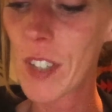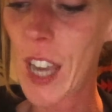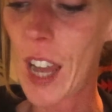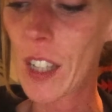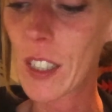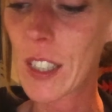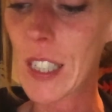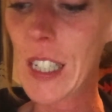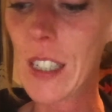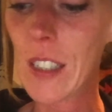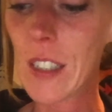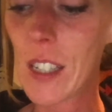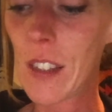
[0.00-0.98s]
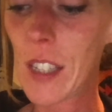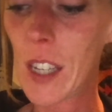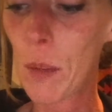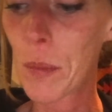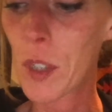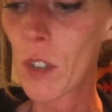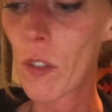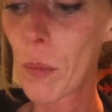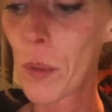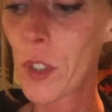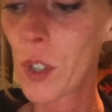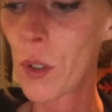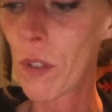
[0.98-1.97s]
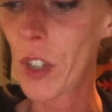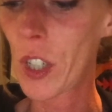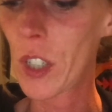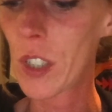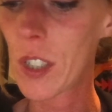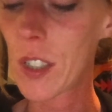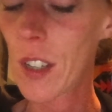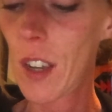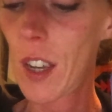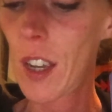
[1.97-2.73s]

galaxies in the observable universe.